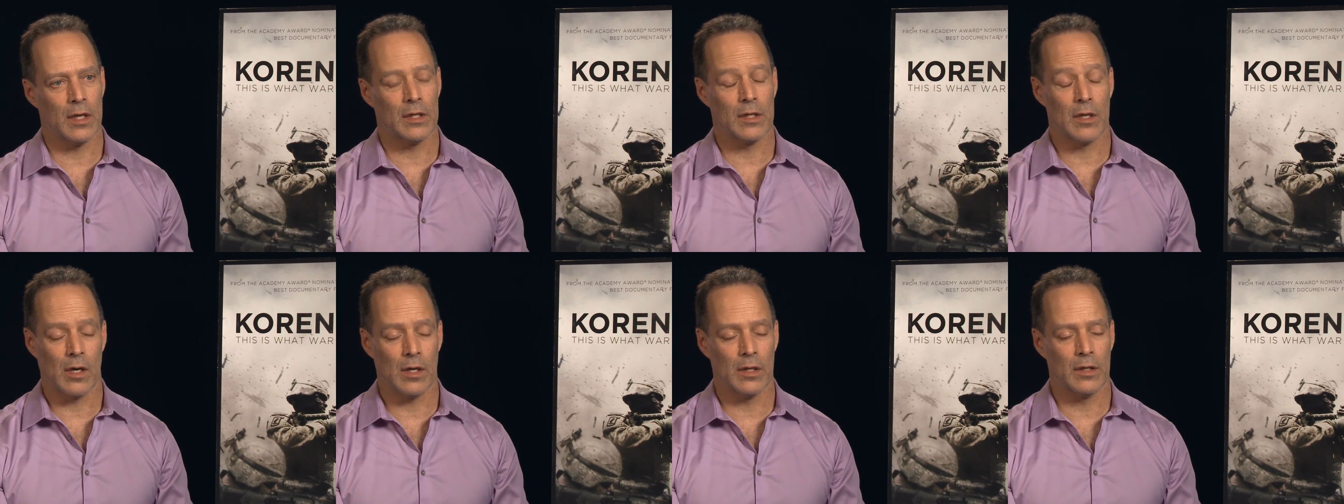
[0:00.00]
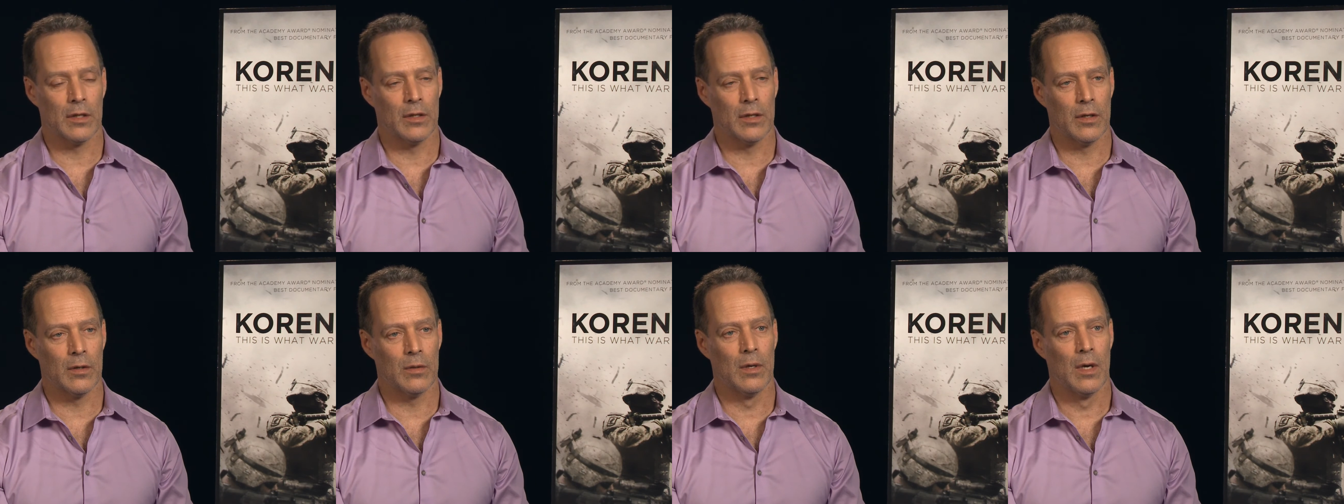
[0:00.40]
It's hard to
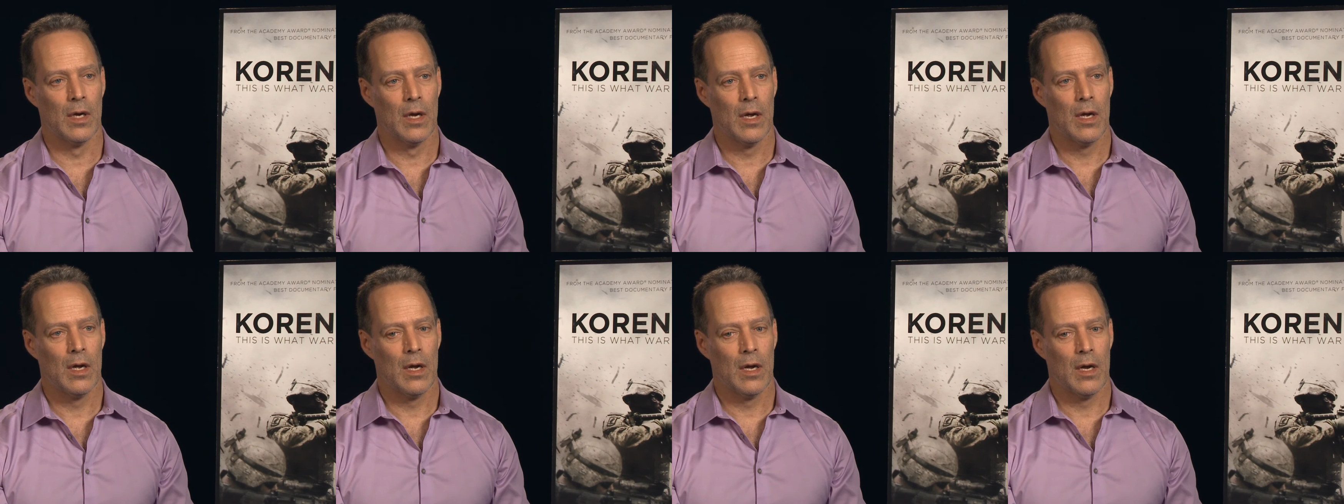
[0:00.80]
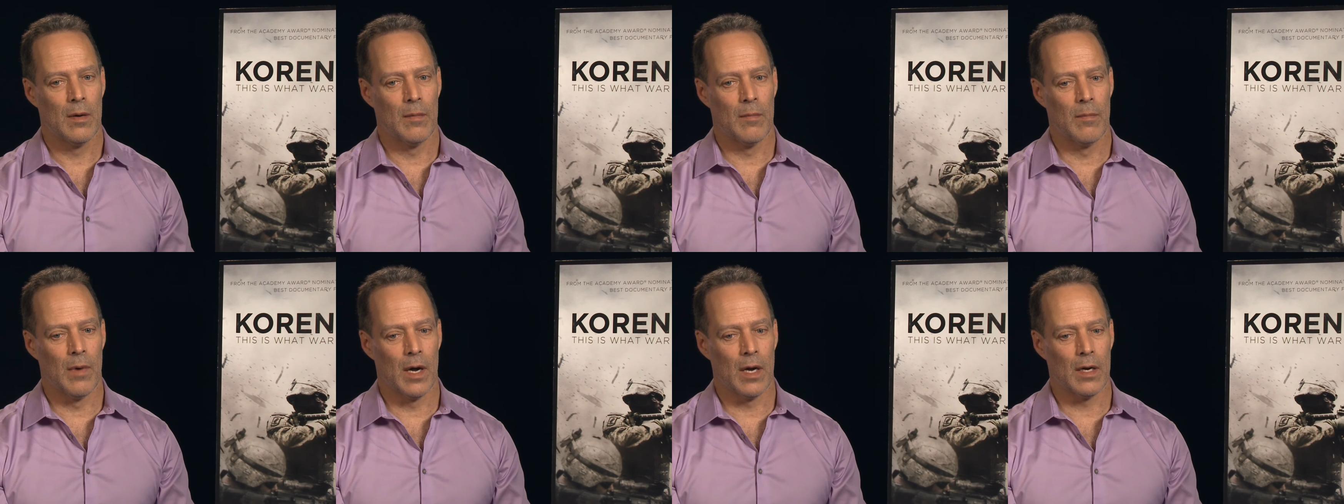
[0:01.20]
do,
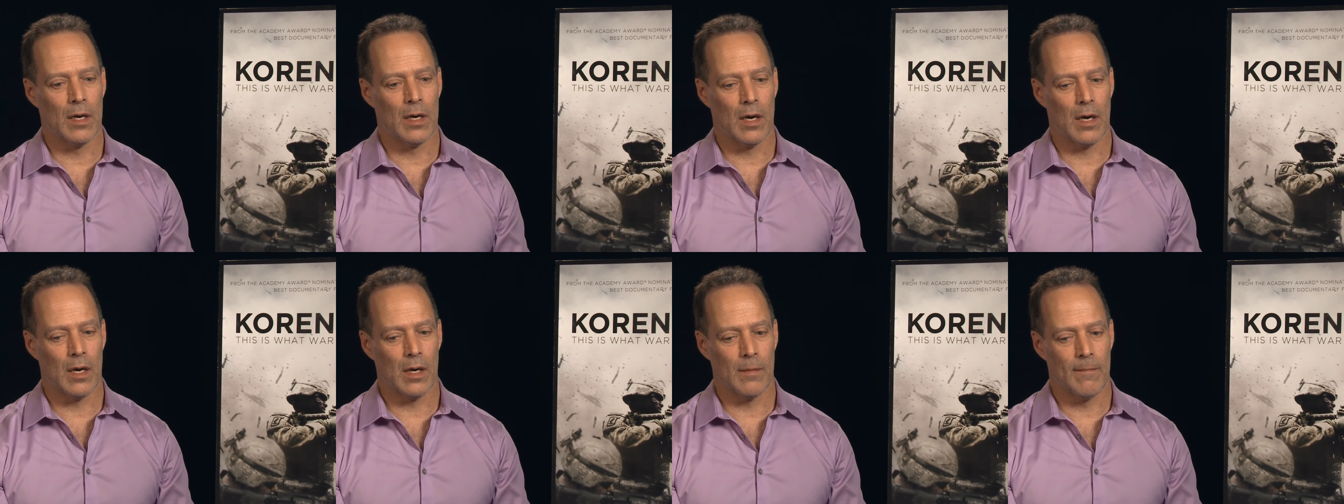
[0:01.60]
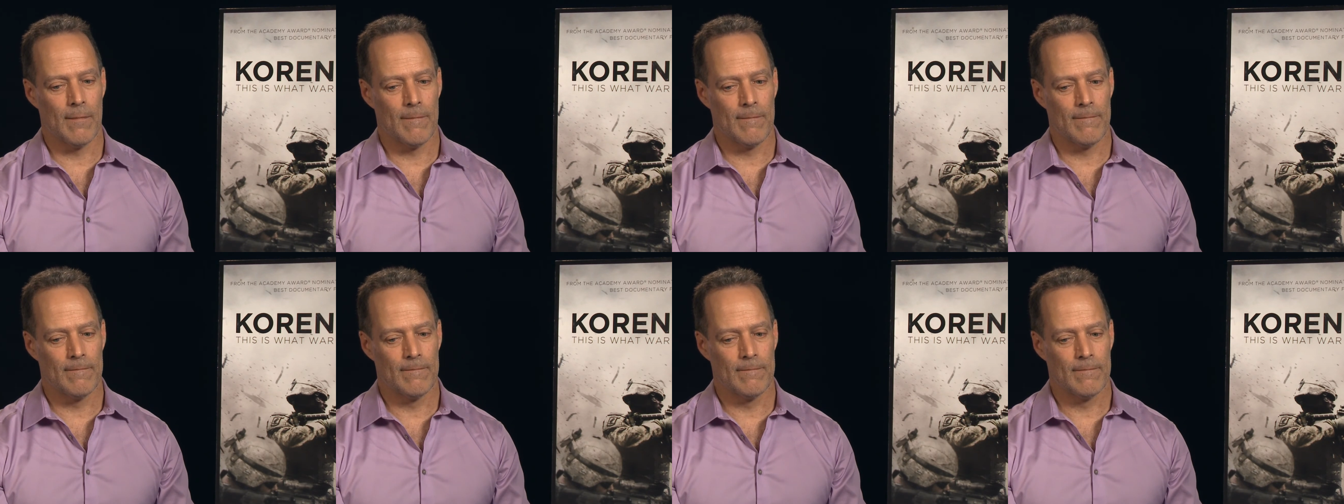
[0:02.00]
but
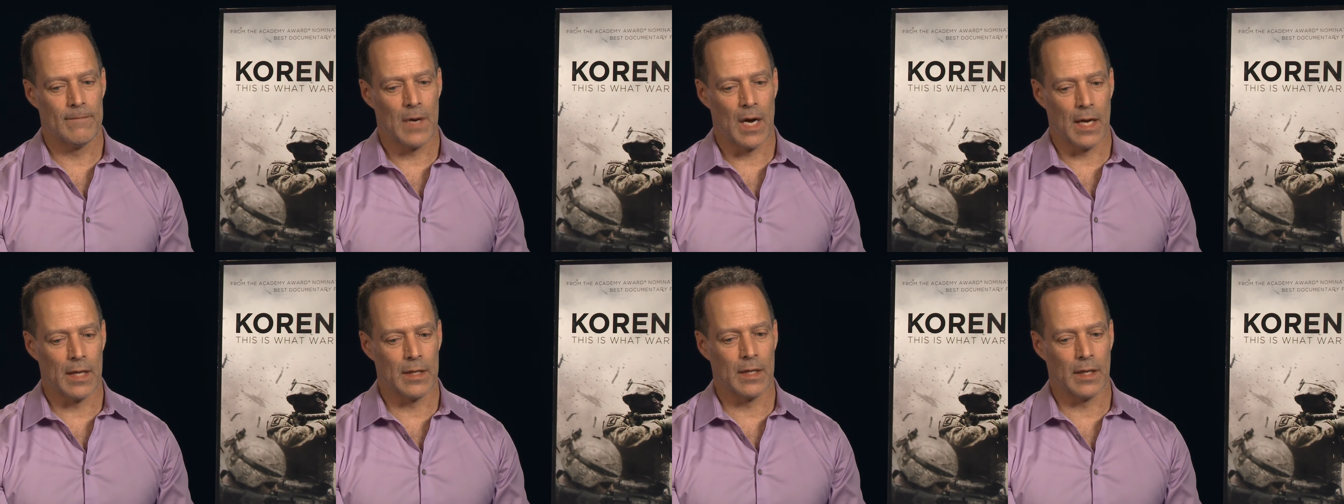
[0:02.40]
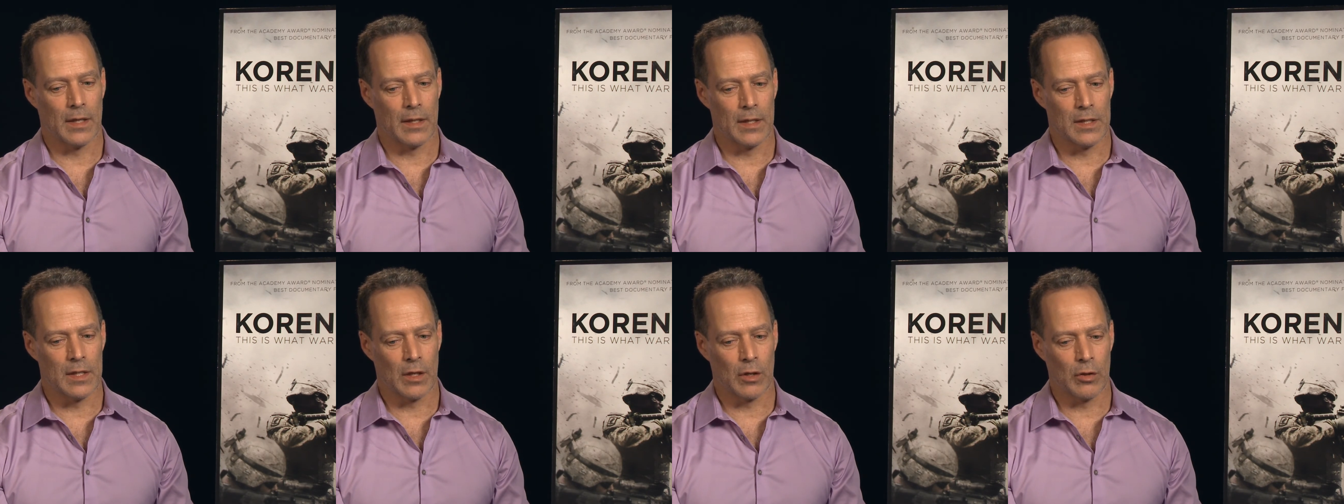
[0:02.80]
um, I think
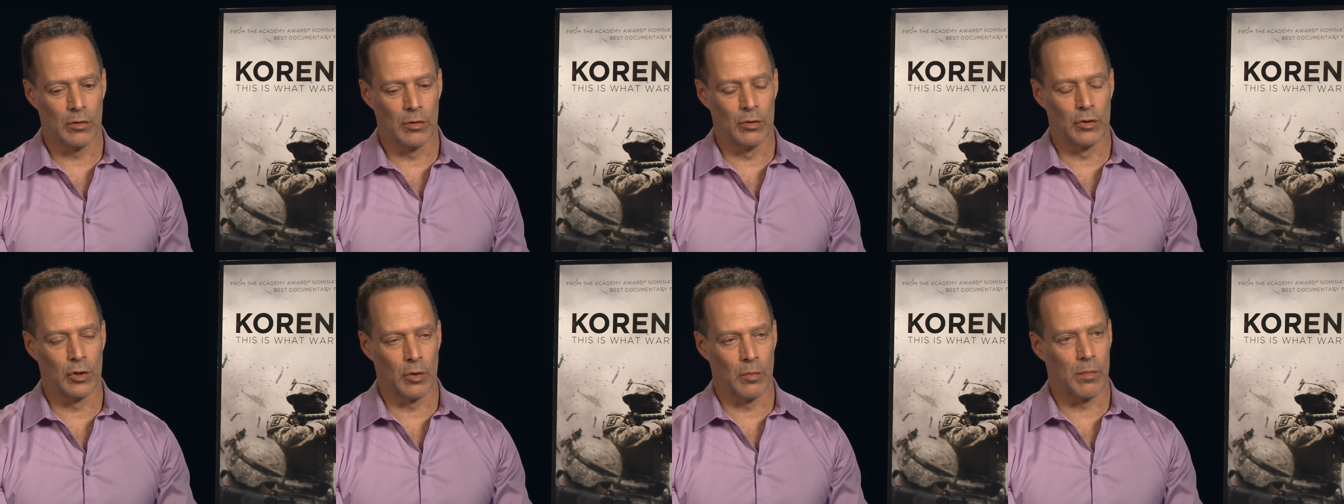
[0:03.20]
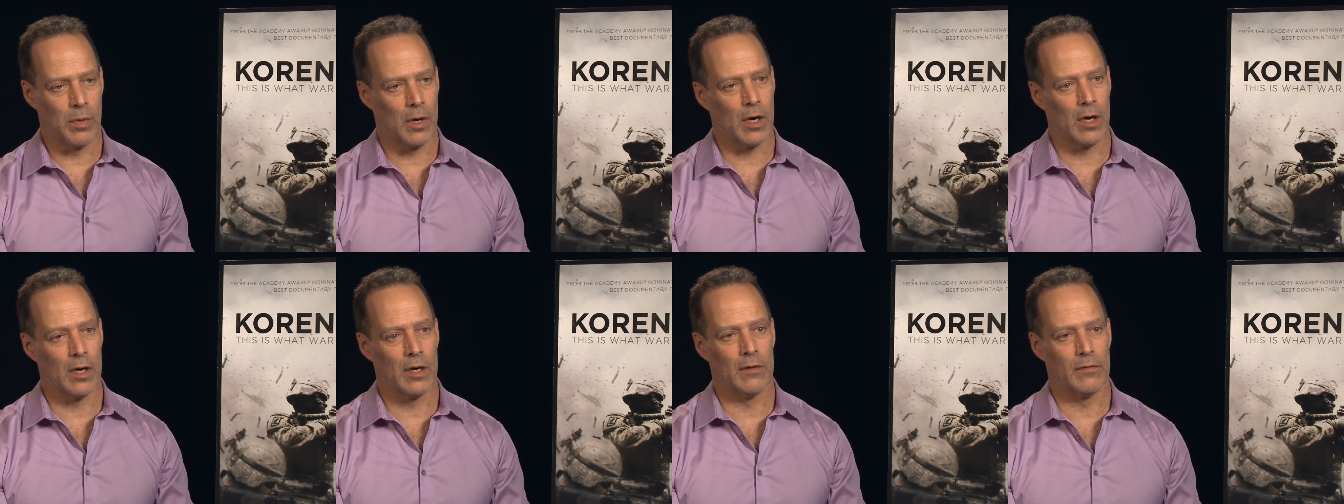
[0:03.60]
it's a crucial
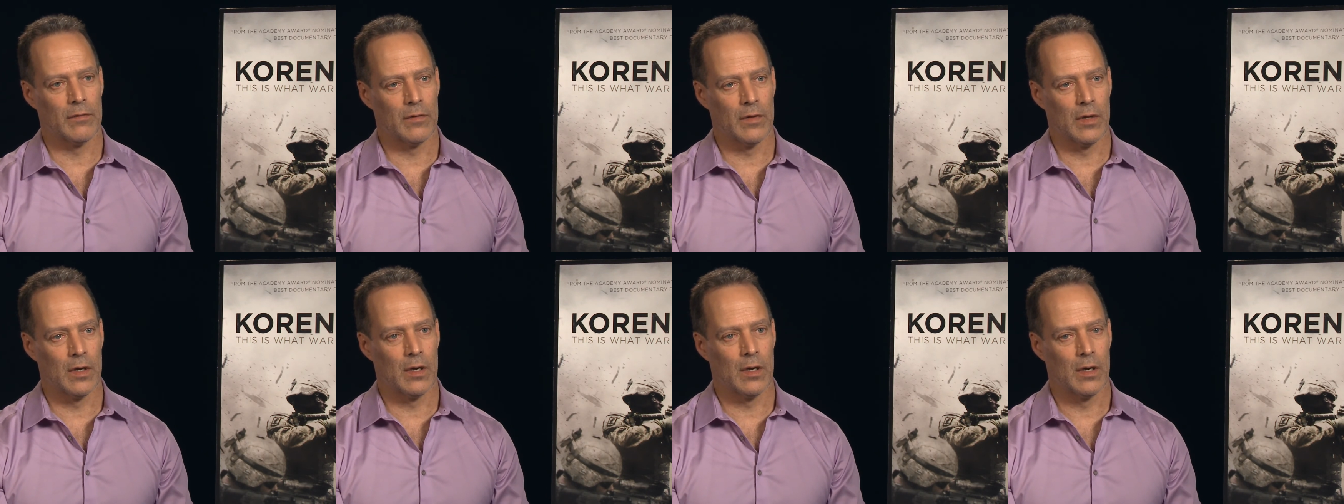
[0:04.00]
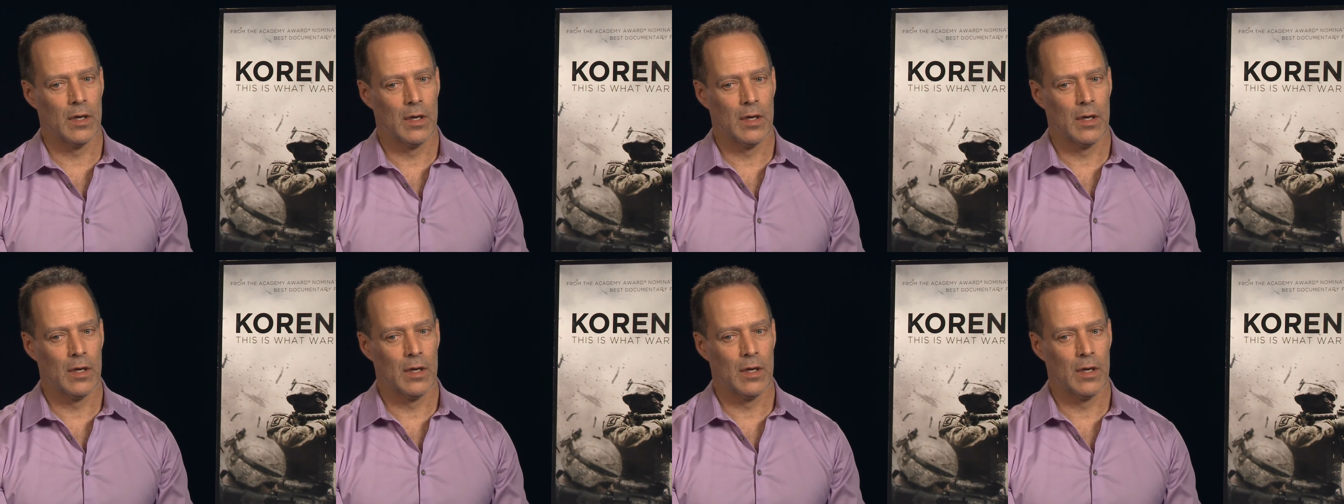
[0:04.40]
part of the.